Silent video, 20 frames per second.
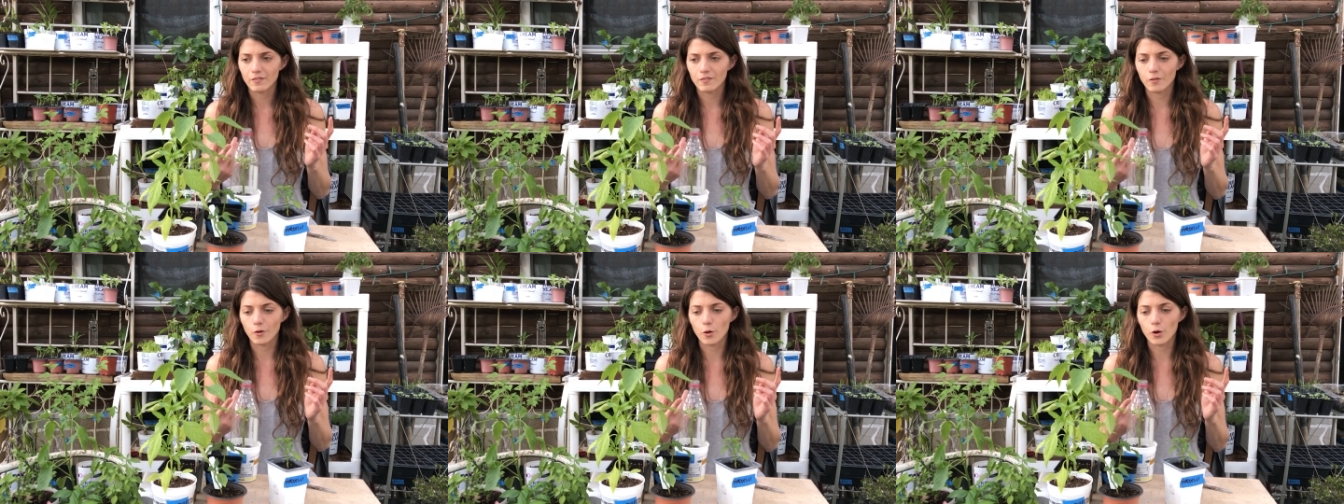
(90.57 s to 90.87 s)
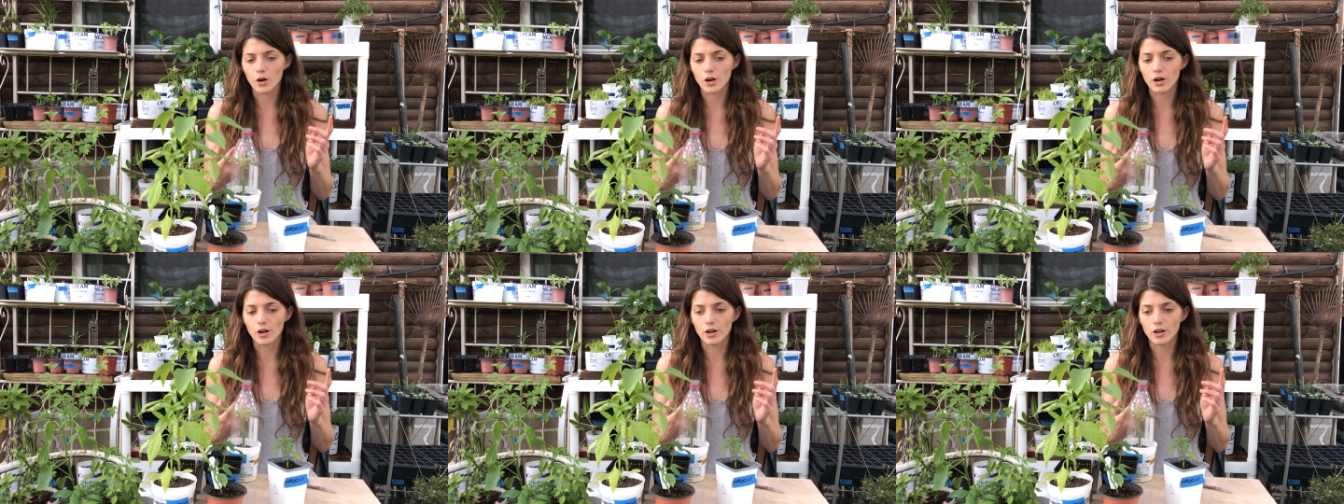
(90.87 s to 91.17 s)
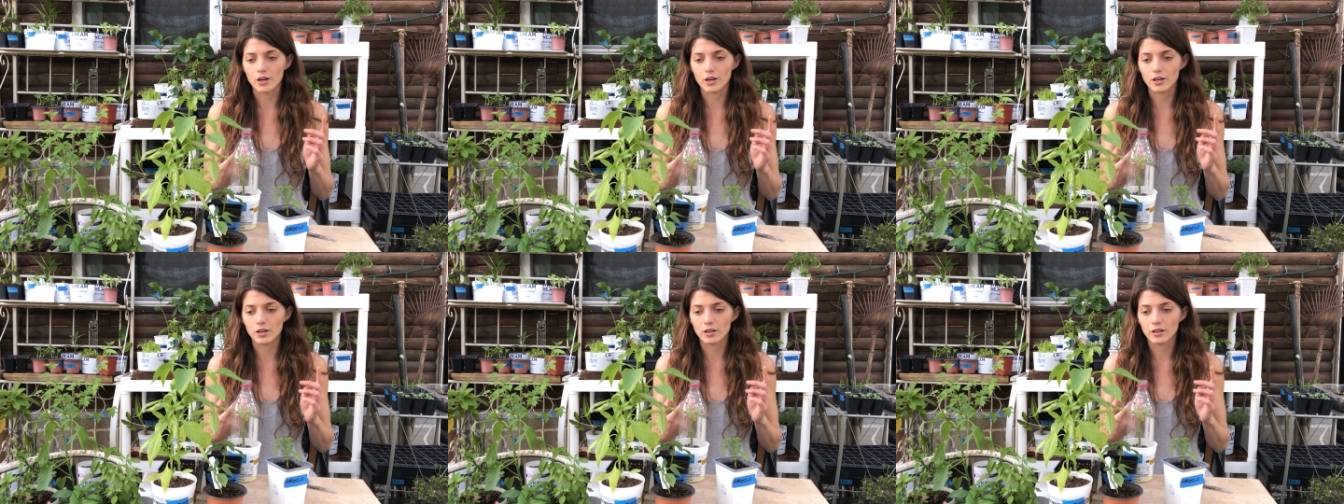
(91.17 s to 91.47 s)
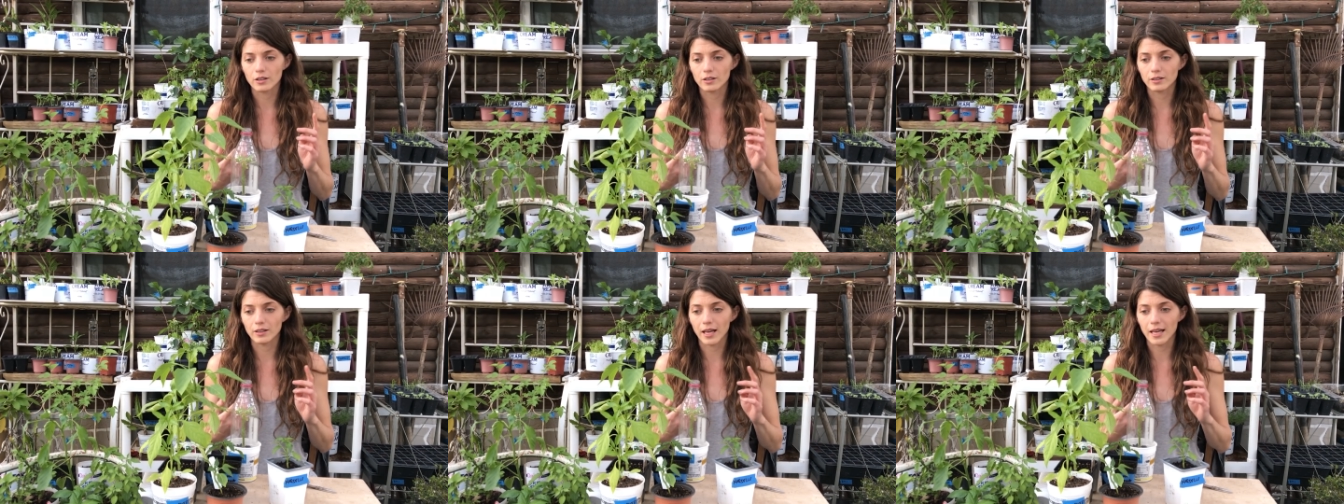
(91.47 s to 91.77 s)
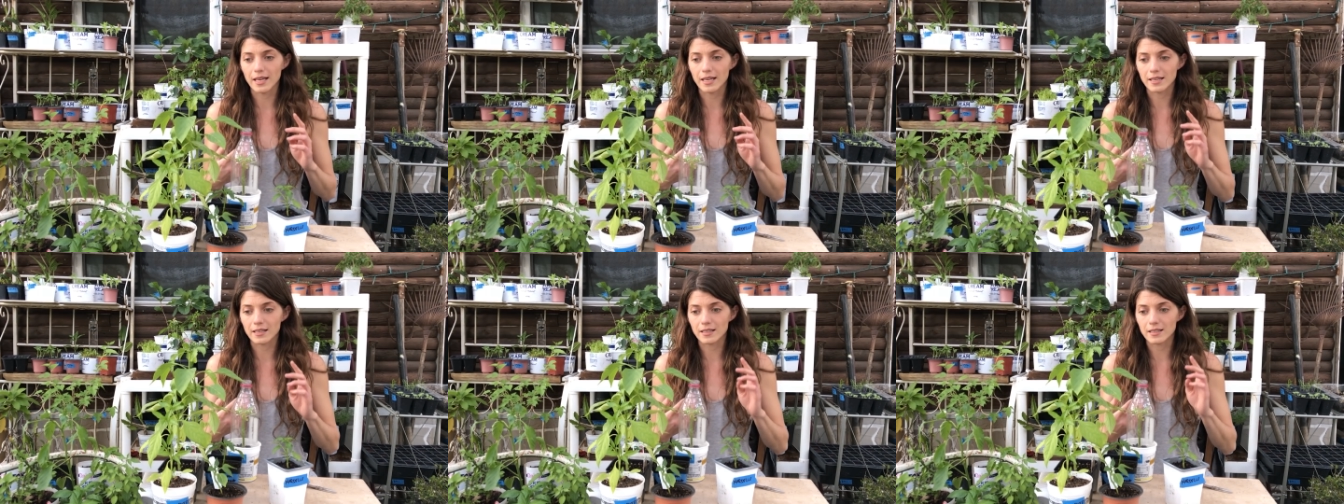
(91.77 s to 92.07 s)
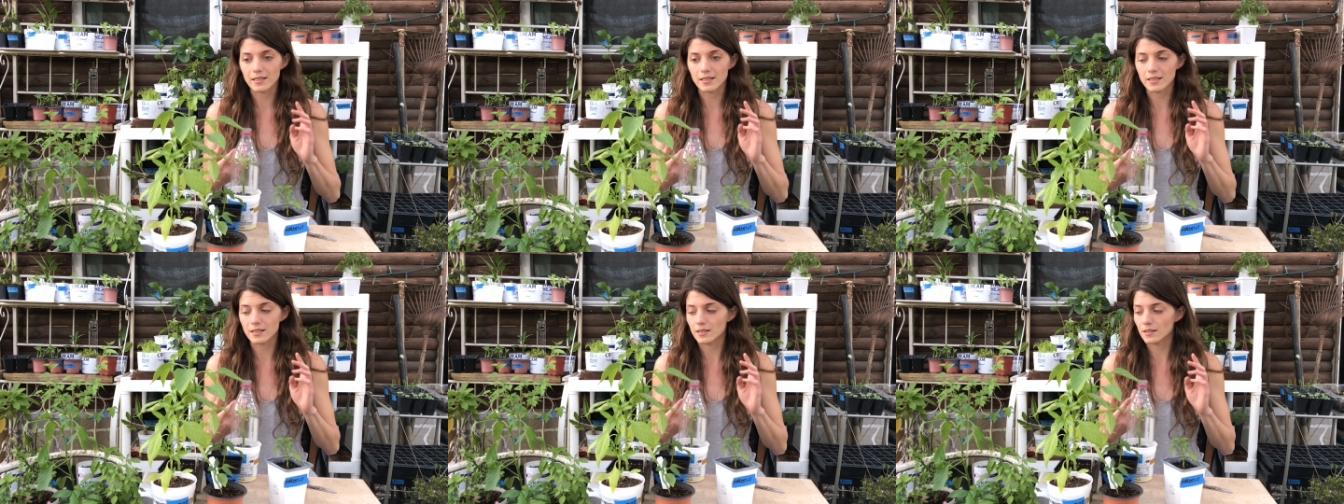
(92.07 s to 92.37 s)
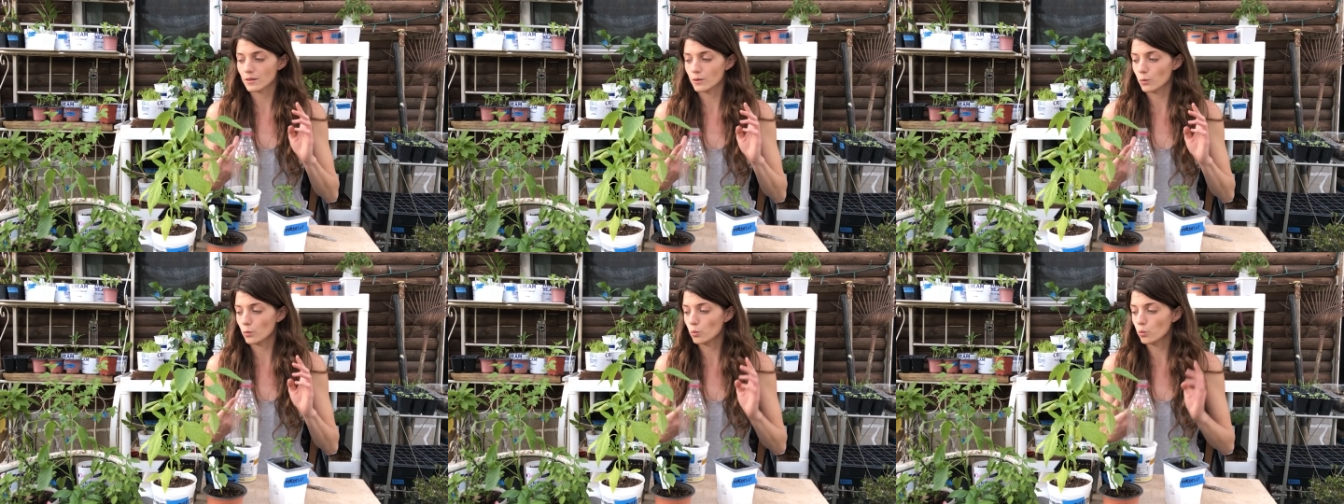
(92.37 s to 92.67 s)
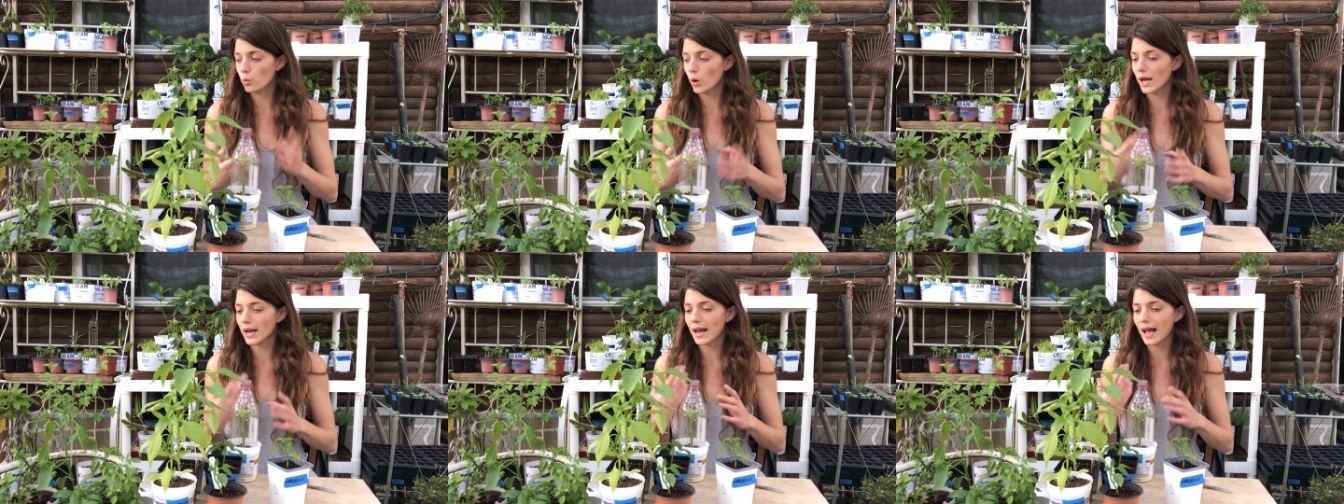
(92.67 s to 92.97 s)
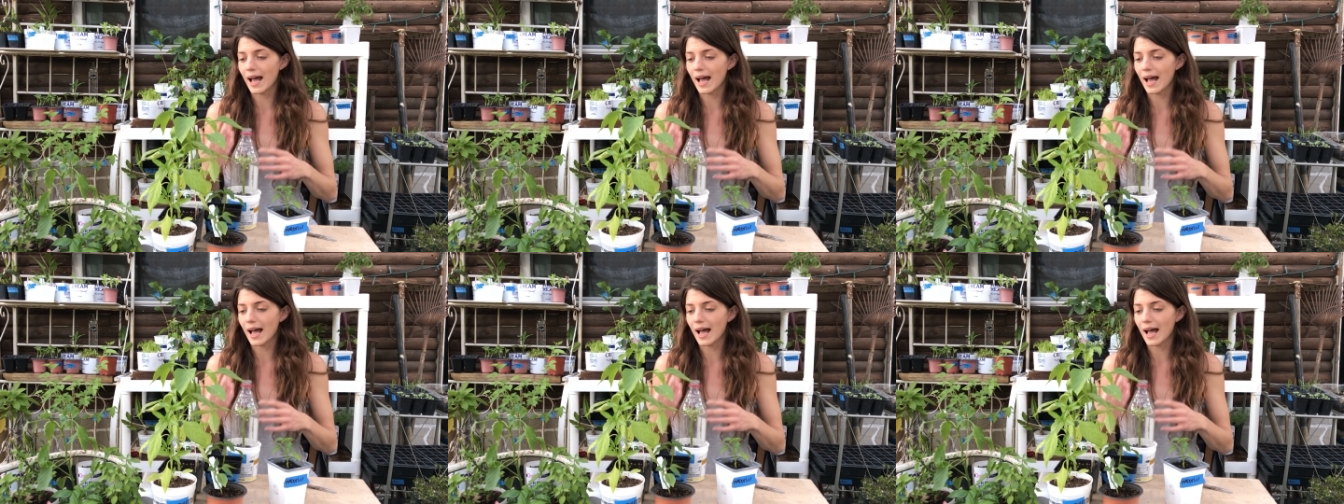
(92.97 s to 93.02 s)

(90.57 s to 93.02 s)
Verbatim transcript: for like what